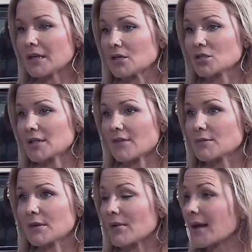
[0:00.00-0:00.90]
just have to
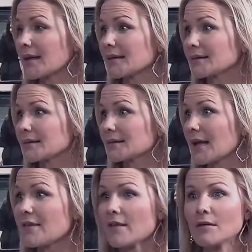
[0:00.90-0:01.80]
be ready.
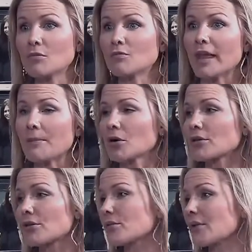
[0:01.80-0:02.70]
And then they burn
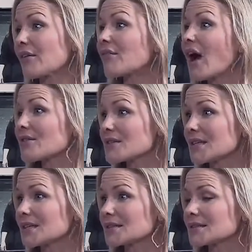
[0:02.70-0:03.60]
through like 5
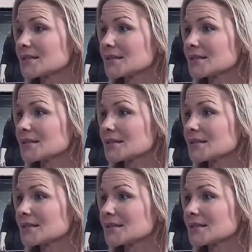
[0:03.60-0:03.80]
scenes.